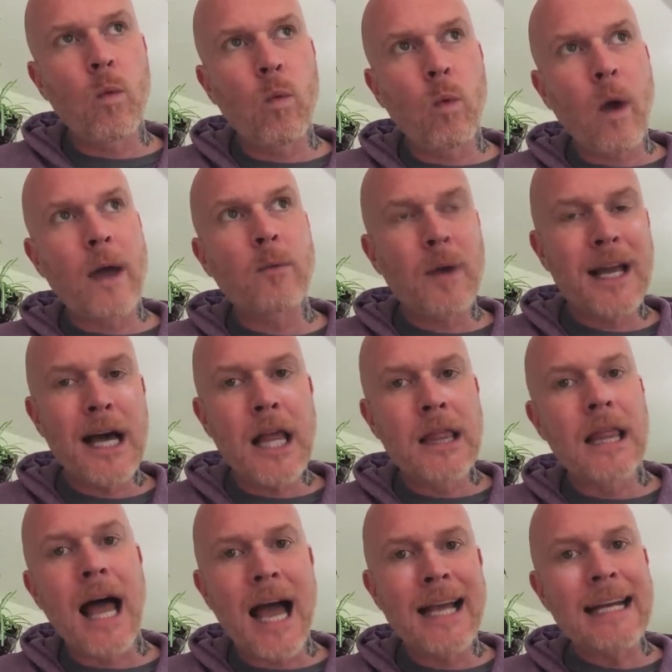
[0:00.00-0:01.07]
when we
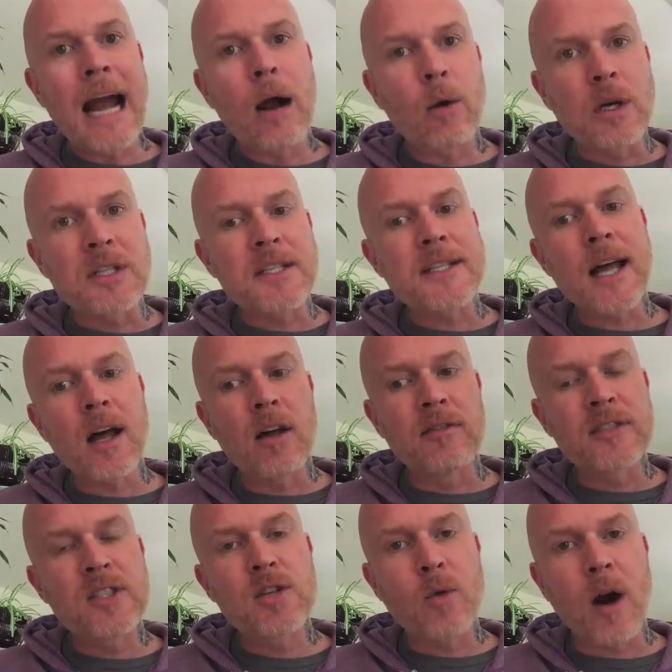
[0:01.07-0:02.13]
align
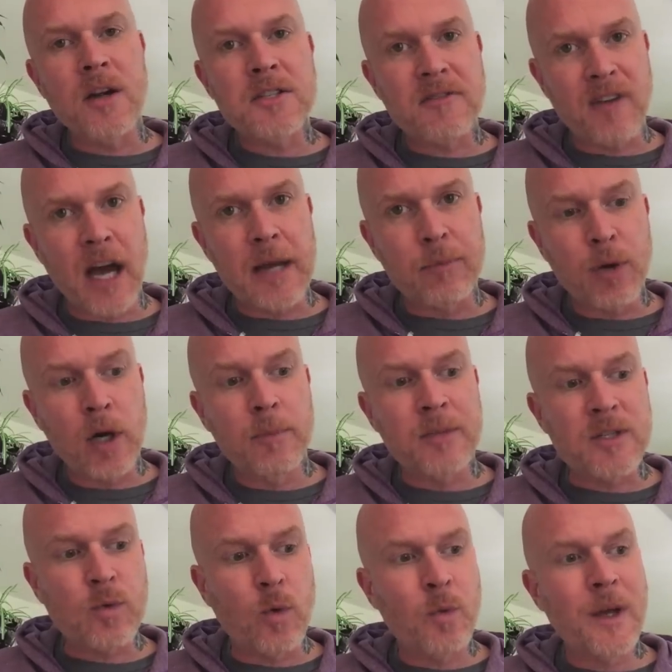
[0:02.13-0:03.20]
ourselves to our divine
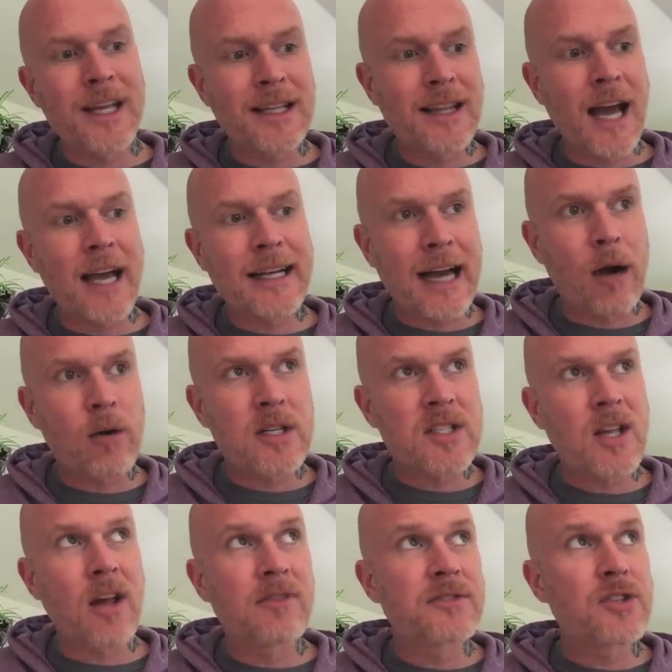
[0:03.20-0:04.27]
purpose, when we align
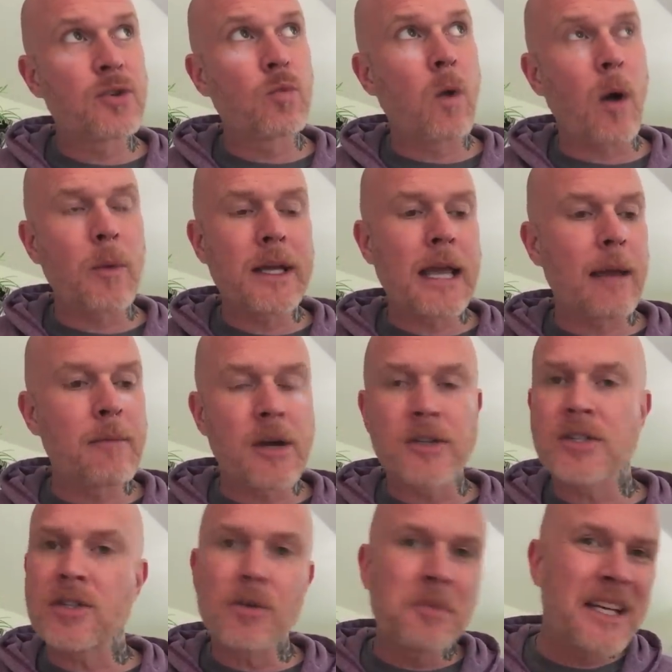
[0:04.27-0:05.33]
ourselves to what we came here
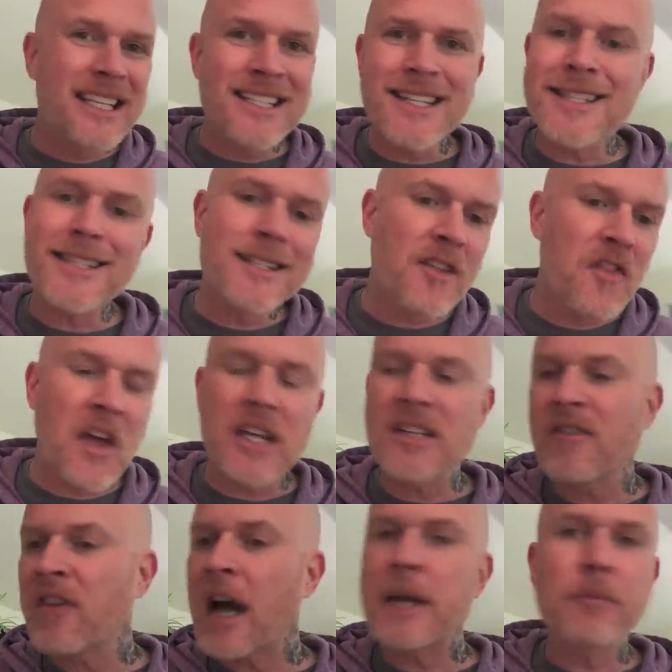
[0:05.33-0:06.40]
to do, because this is the thing
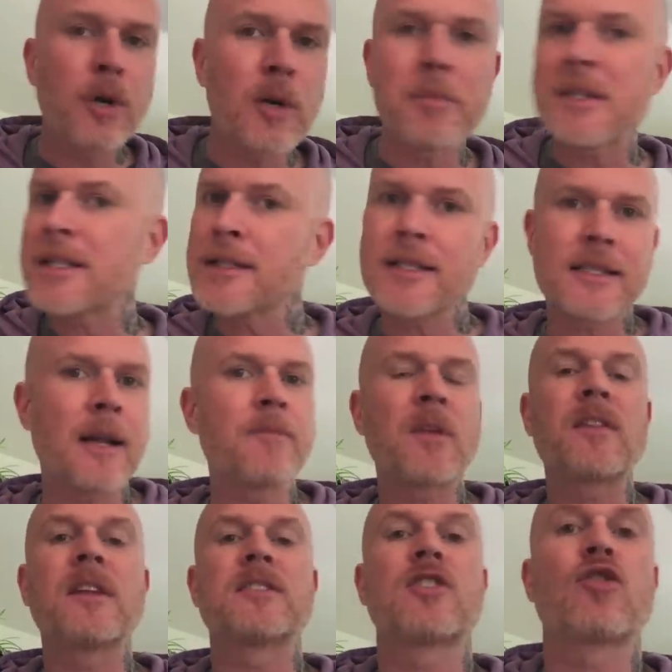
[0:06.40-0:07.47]
divine purpose isn't
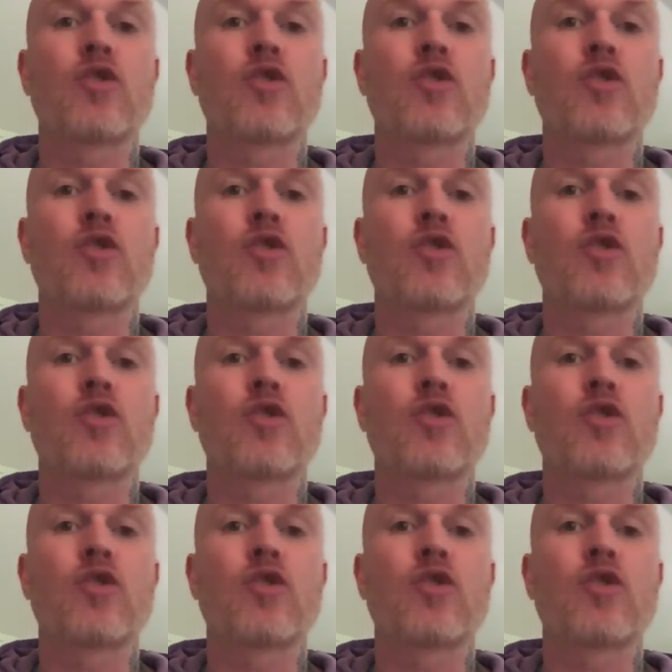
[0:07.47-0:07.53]
something that's